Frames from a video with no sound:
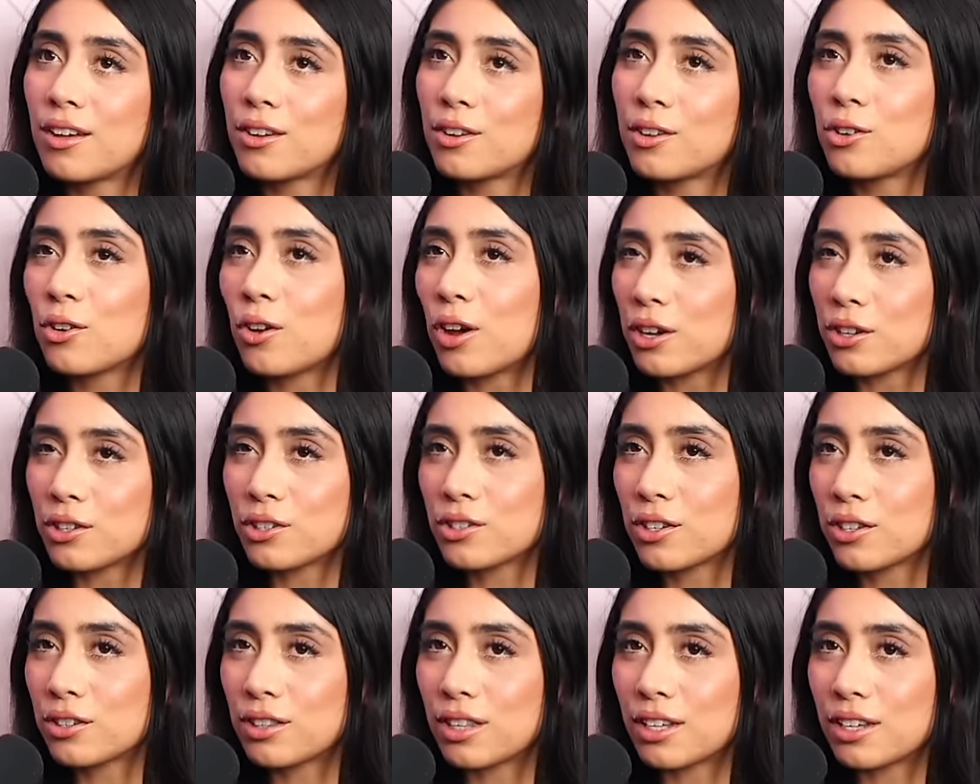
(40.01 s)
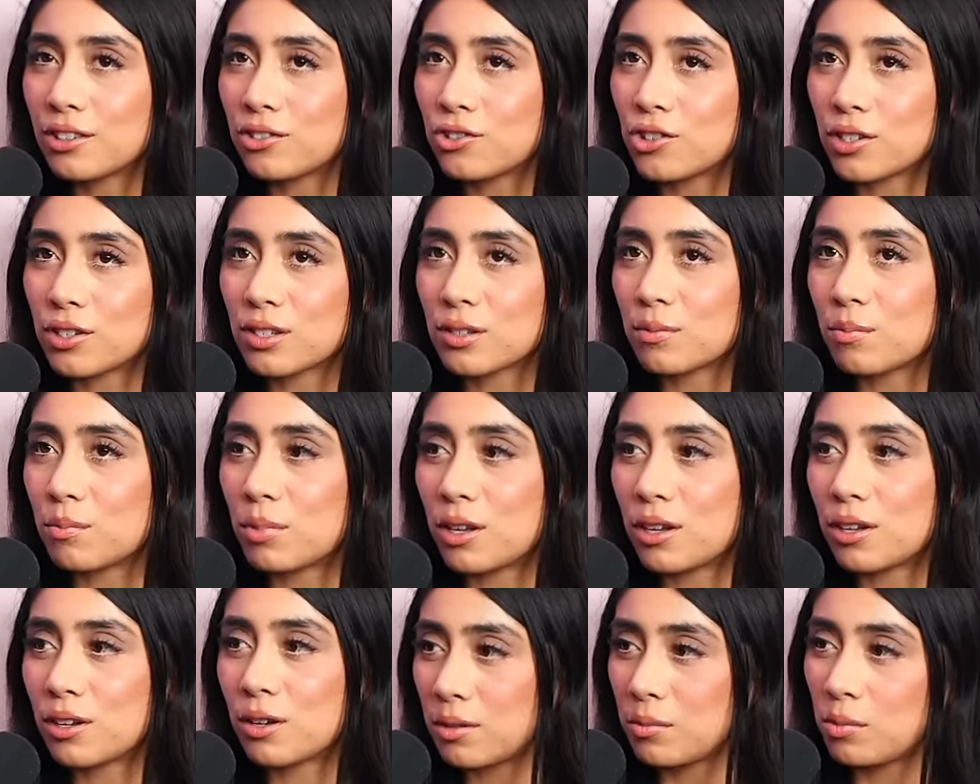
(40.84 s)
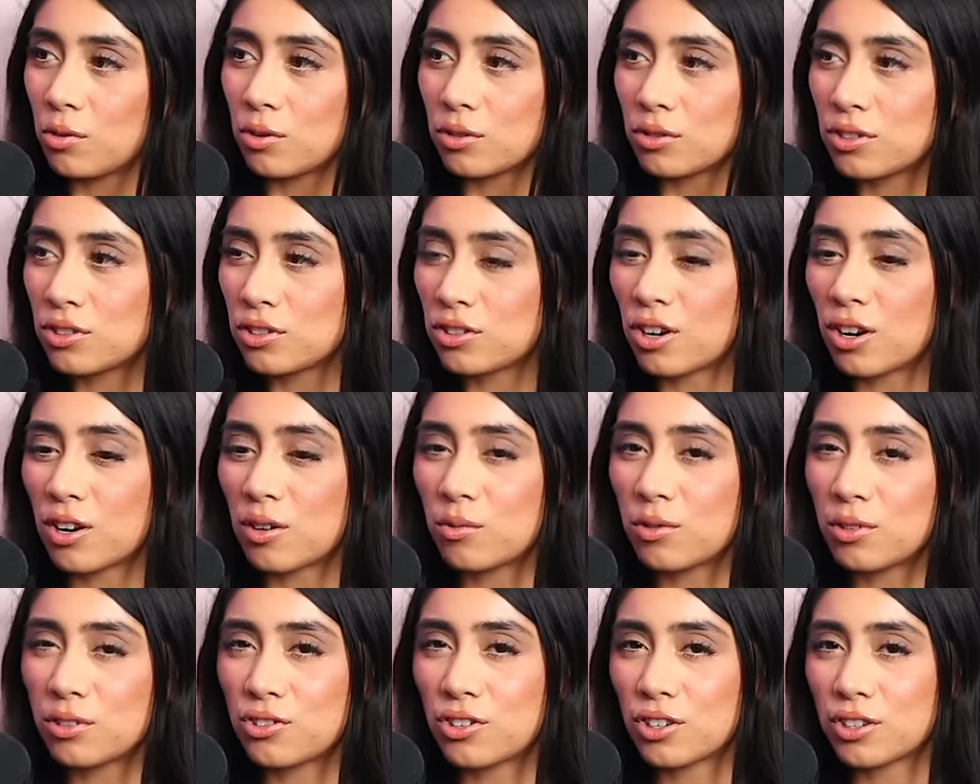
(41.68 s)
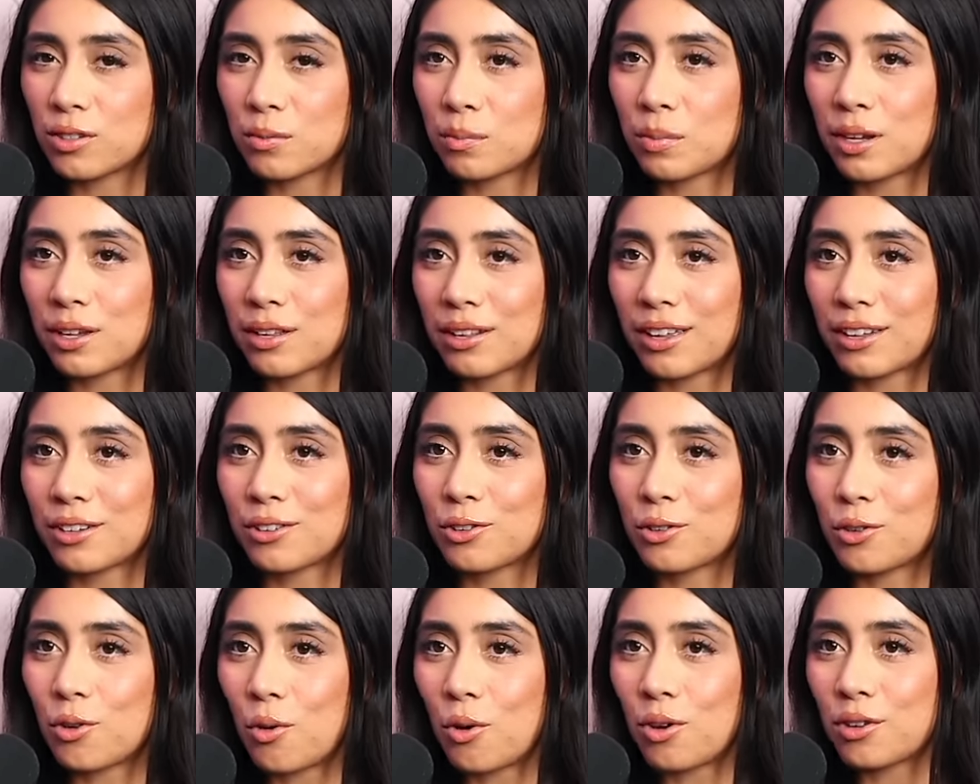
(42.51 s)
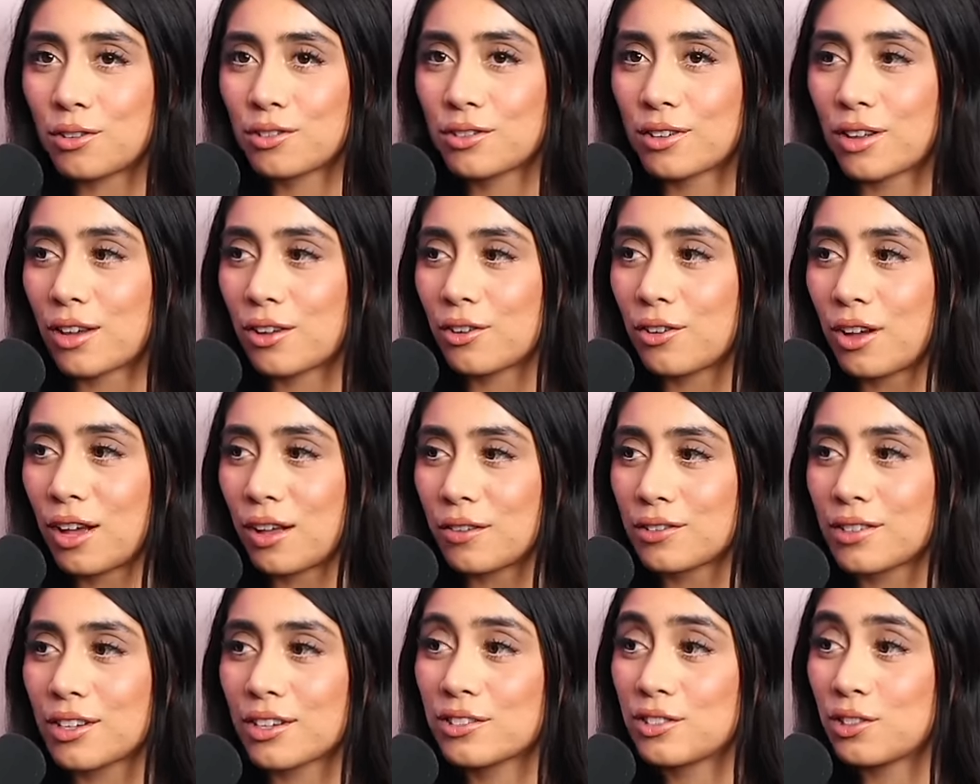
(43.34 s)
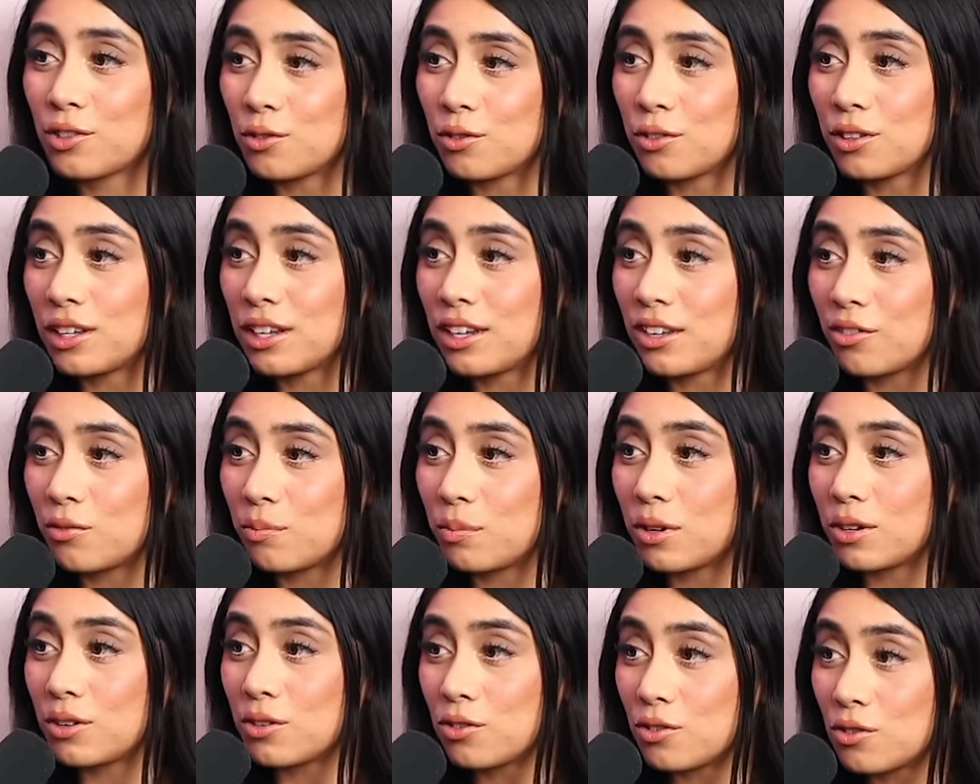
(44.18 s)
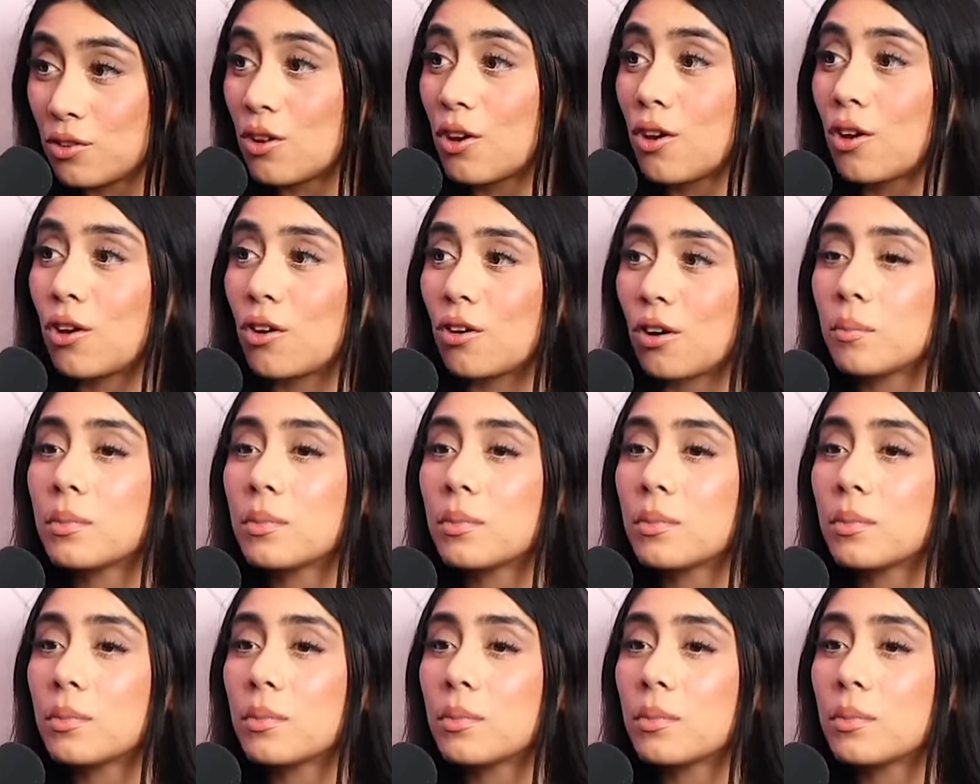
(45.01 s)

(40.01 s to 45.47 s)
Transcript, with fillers: you know, I used to think just being a porn star would just be like you go on set, you have sex and you leave, but no.